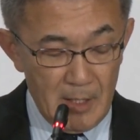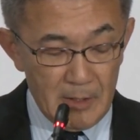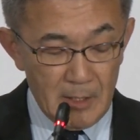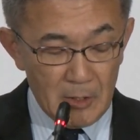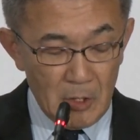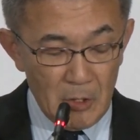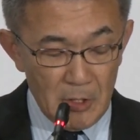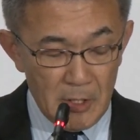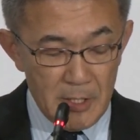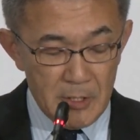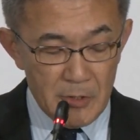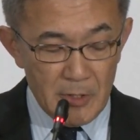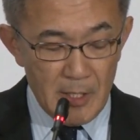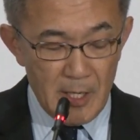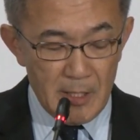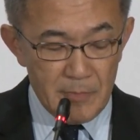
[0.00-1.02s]
The
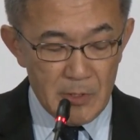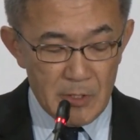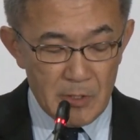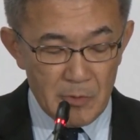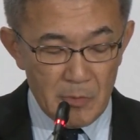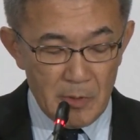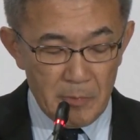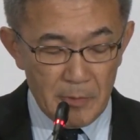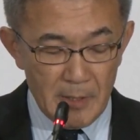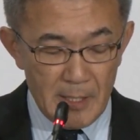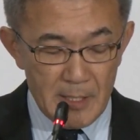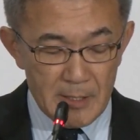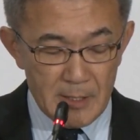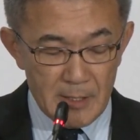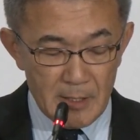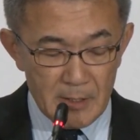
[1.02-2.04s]
coalition aims to
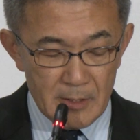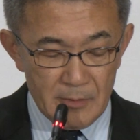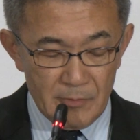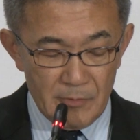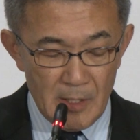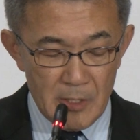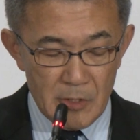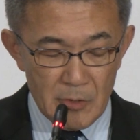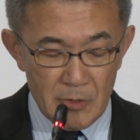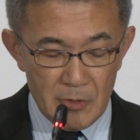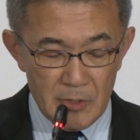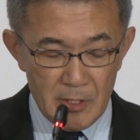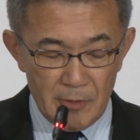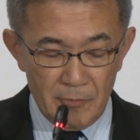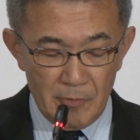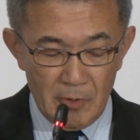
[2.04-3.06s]
replace conventional
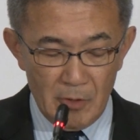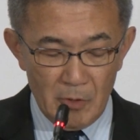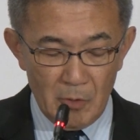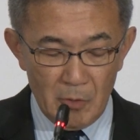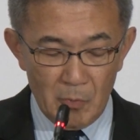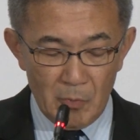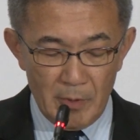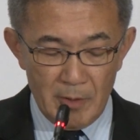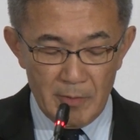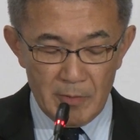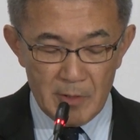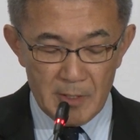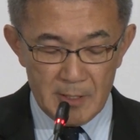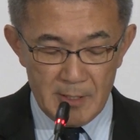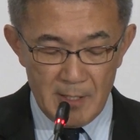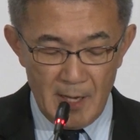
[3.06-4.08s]
jet fuel
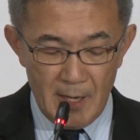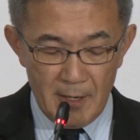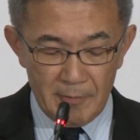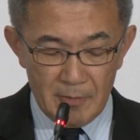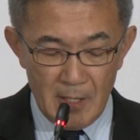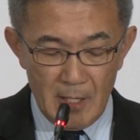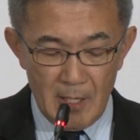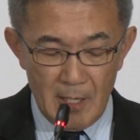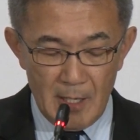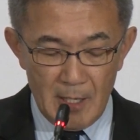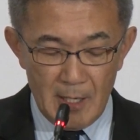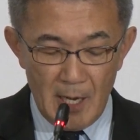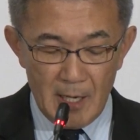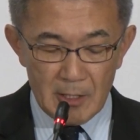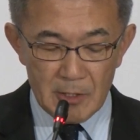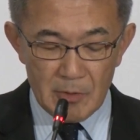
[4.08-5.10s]
with SAF
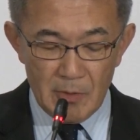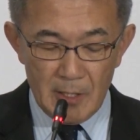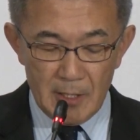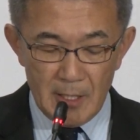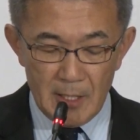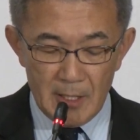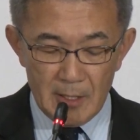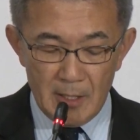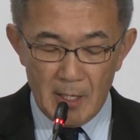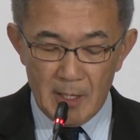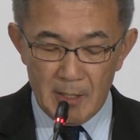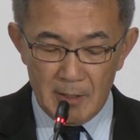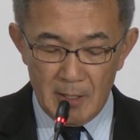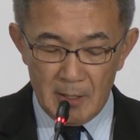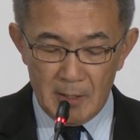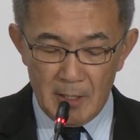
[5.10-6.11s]
and accelerating
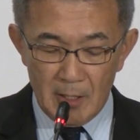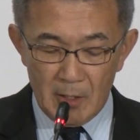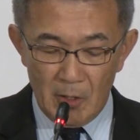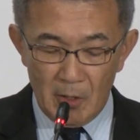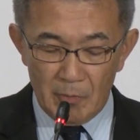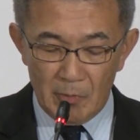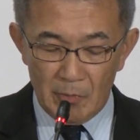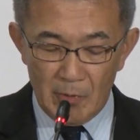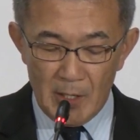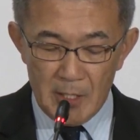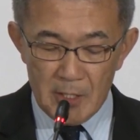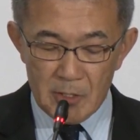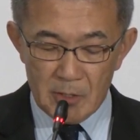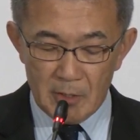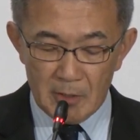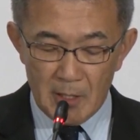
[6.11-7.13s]
the
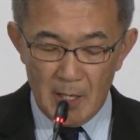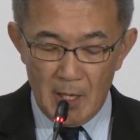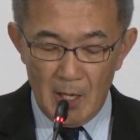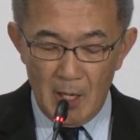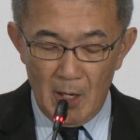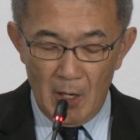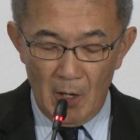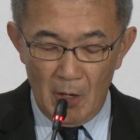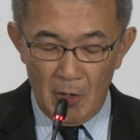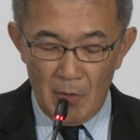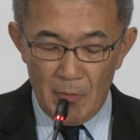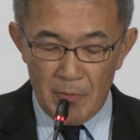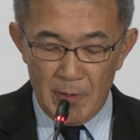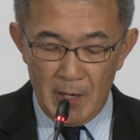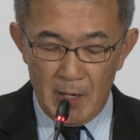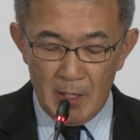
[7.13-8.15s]
decarbonization
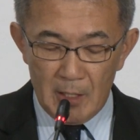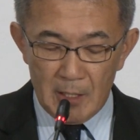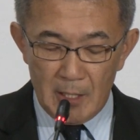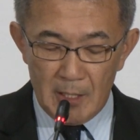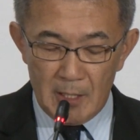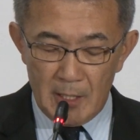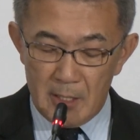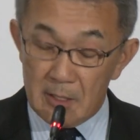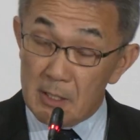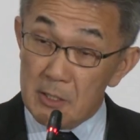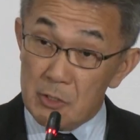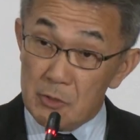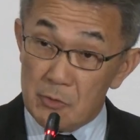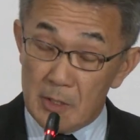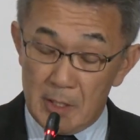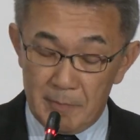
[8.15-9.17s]
of the airline
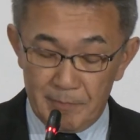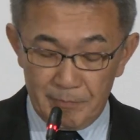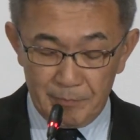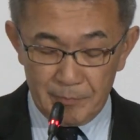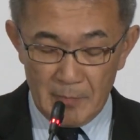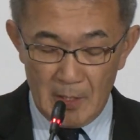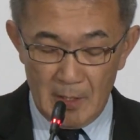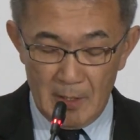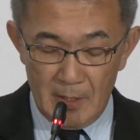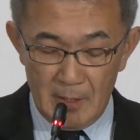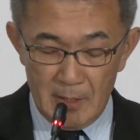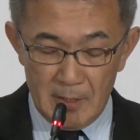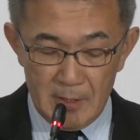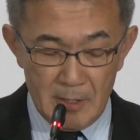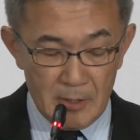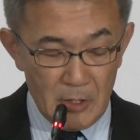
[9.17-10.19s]
industry.
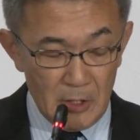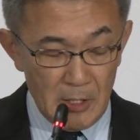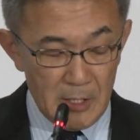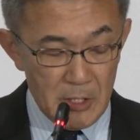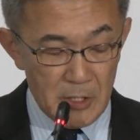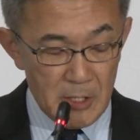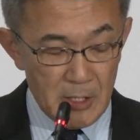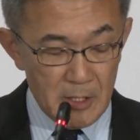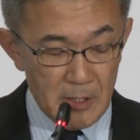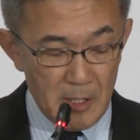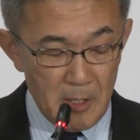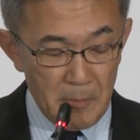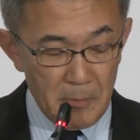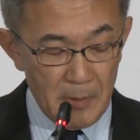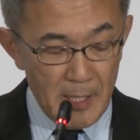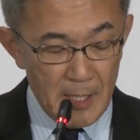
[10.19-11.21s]
The coalition
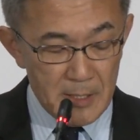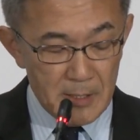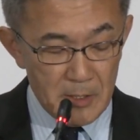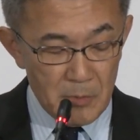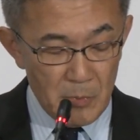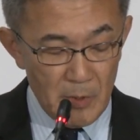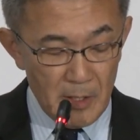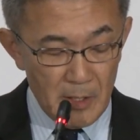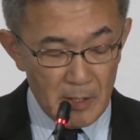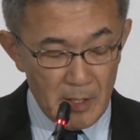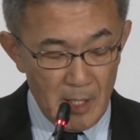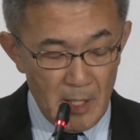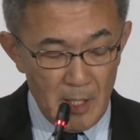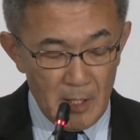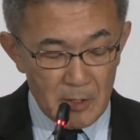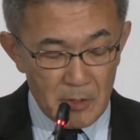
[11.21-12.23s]
plans to bring
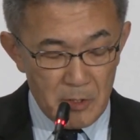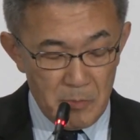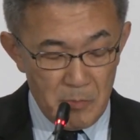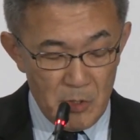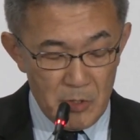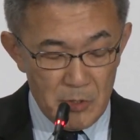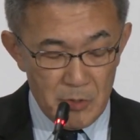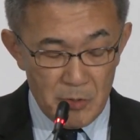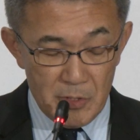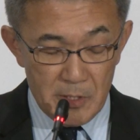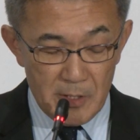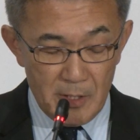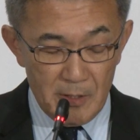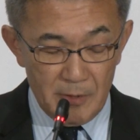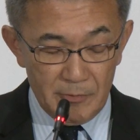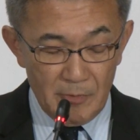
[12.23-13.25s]
commercial
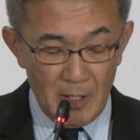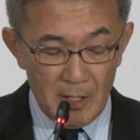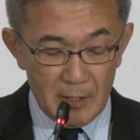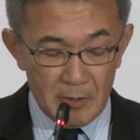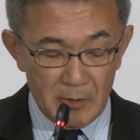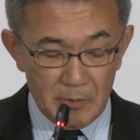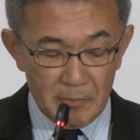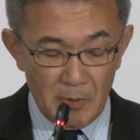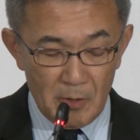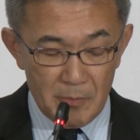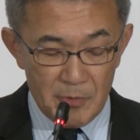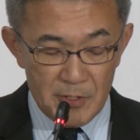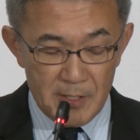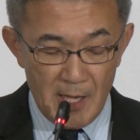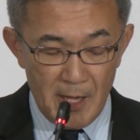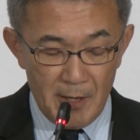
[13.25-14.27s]
scale volume of
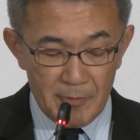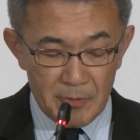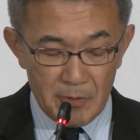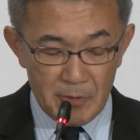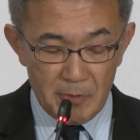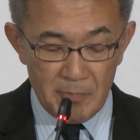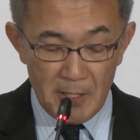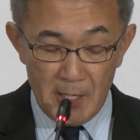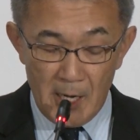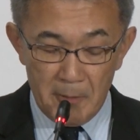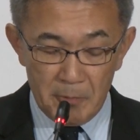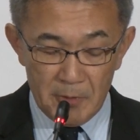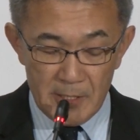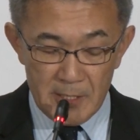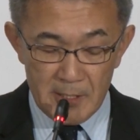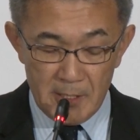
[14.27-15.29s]
SAF to
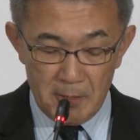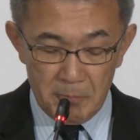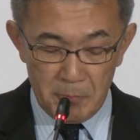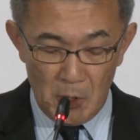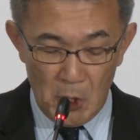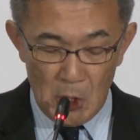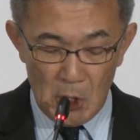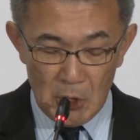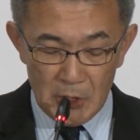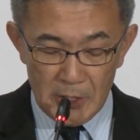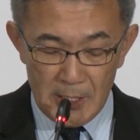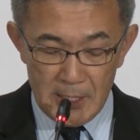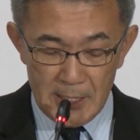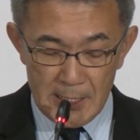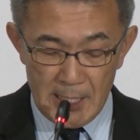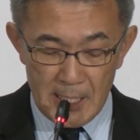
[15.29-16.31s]
Minneapolis St. Paul
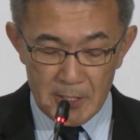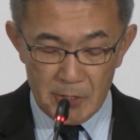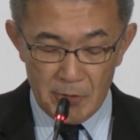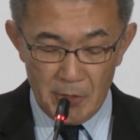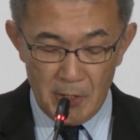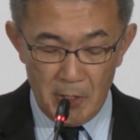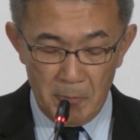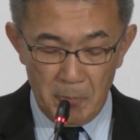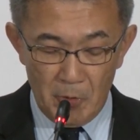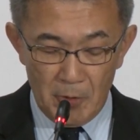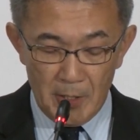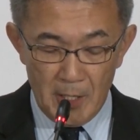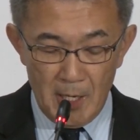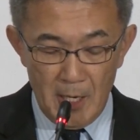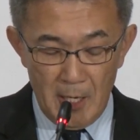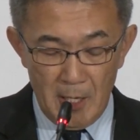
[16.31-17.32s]
International
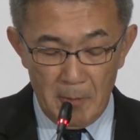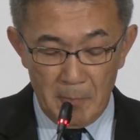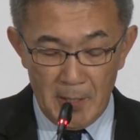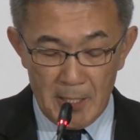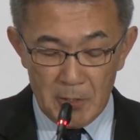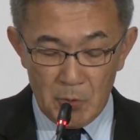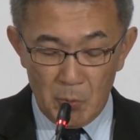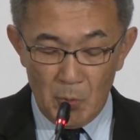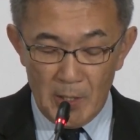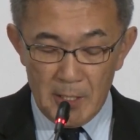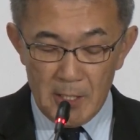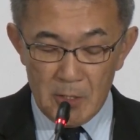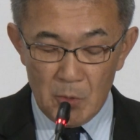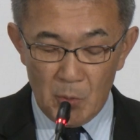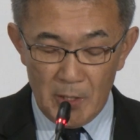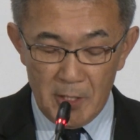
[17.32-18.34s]
Airport by
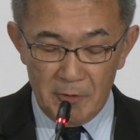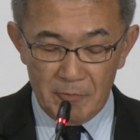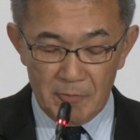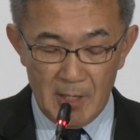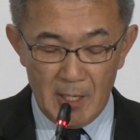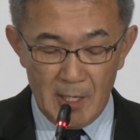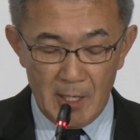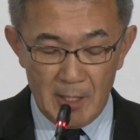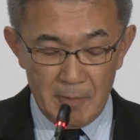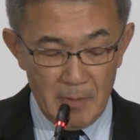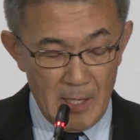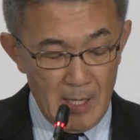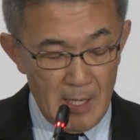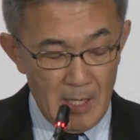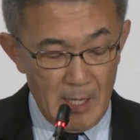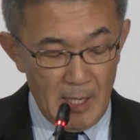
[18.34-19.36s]
2025,
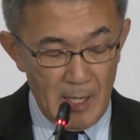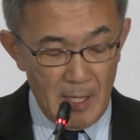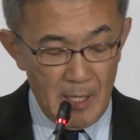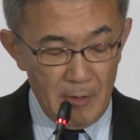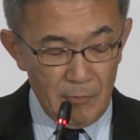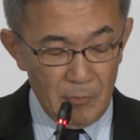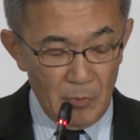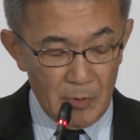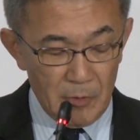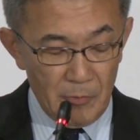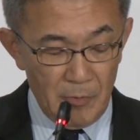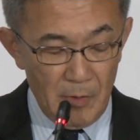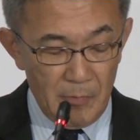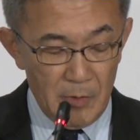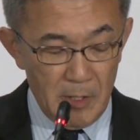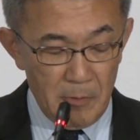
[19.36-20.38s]
aim for the
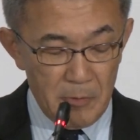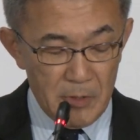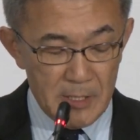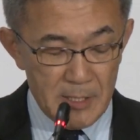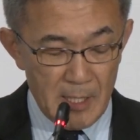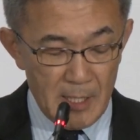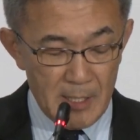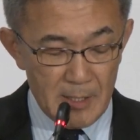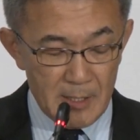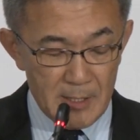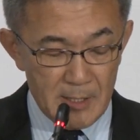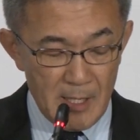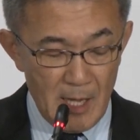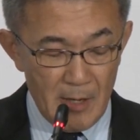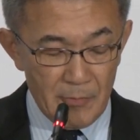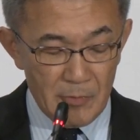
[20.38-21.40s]
50%
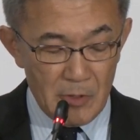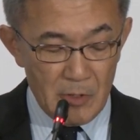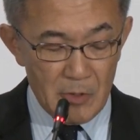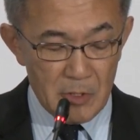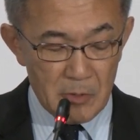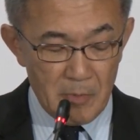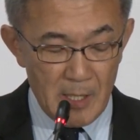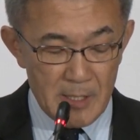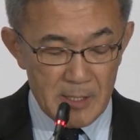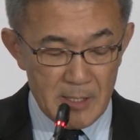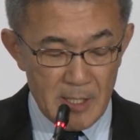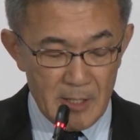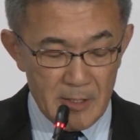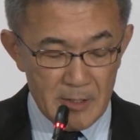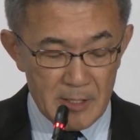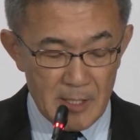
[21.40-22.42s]
SAF used by
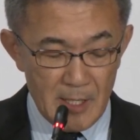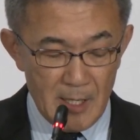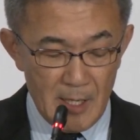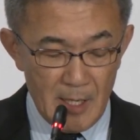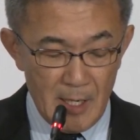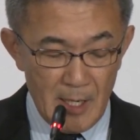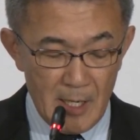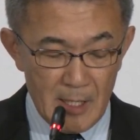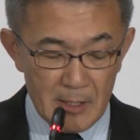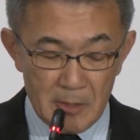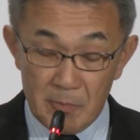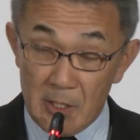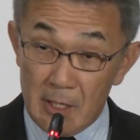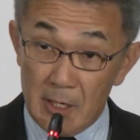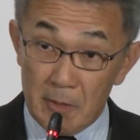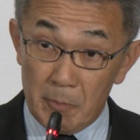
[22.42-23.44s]
Delta at the
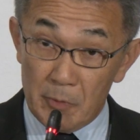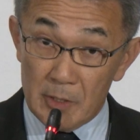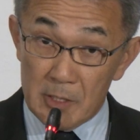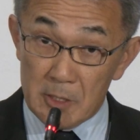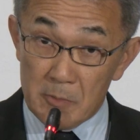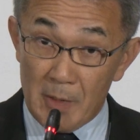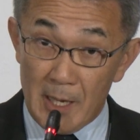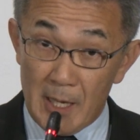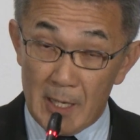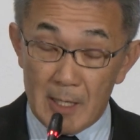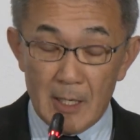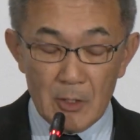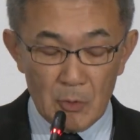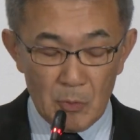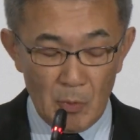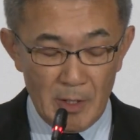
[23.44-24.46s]
Minneapolis by
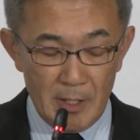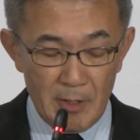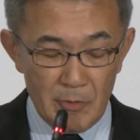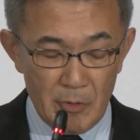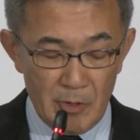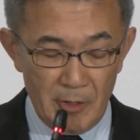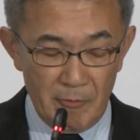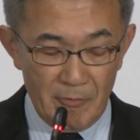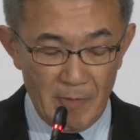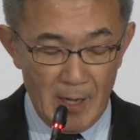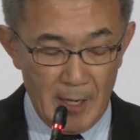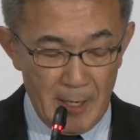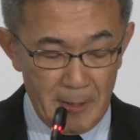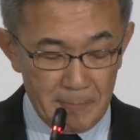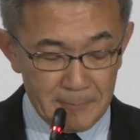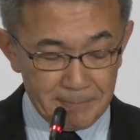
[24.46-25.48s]

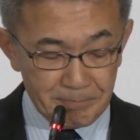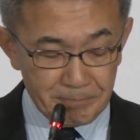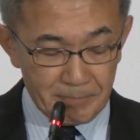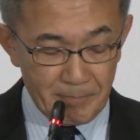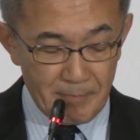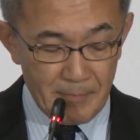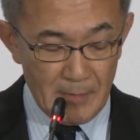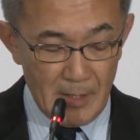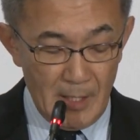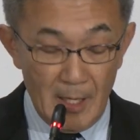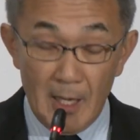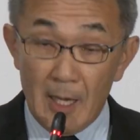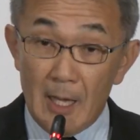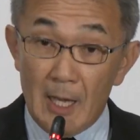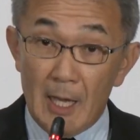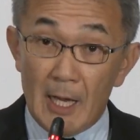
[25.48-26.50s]
2035.
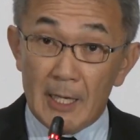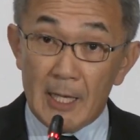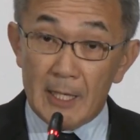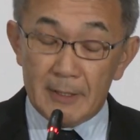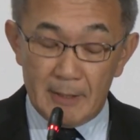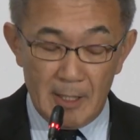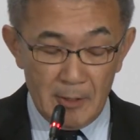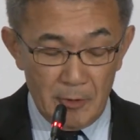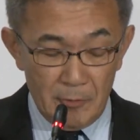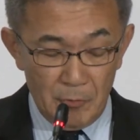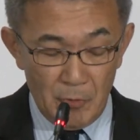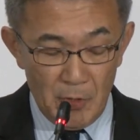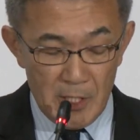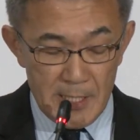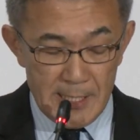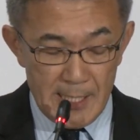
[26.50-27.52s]
Again, thank you
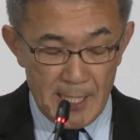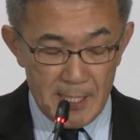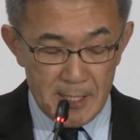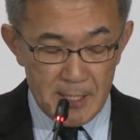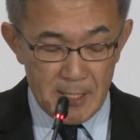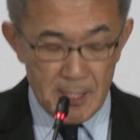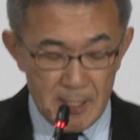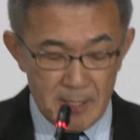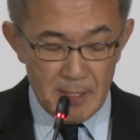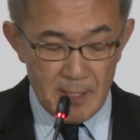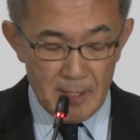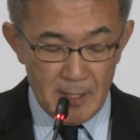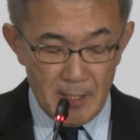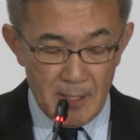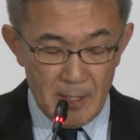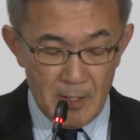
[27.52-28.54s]
for your attention.
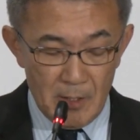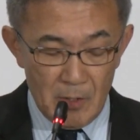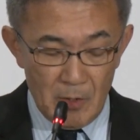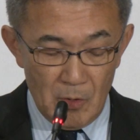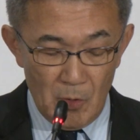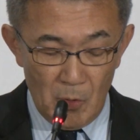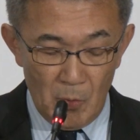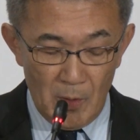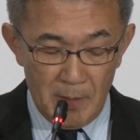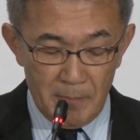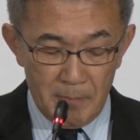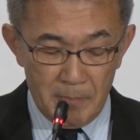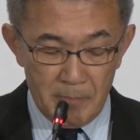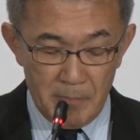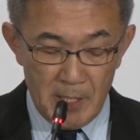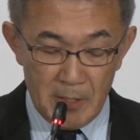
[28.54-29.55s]
No
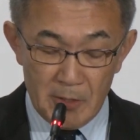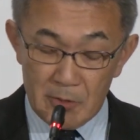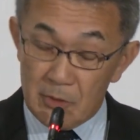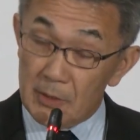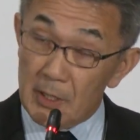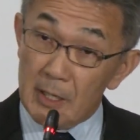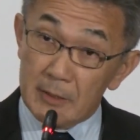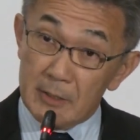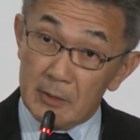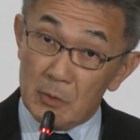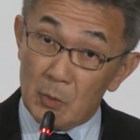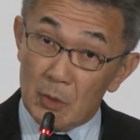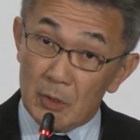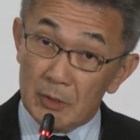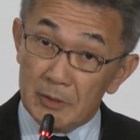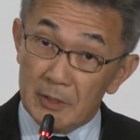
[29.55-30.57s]
one better connected to the
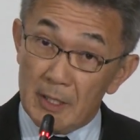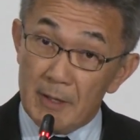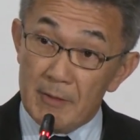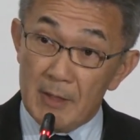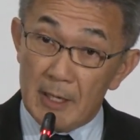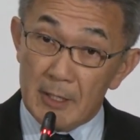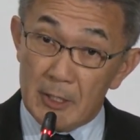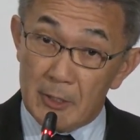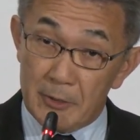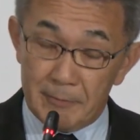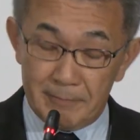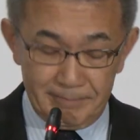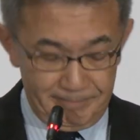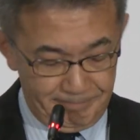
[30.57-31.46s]
world. Thank you.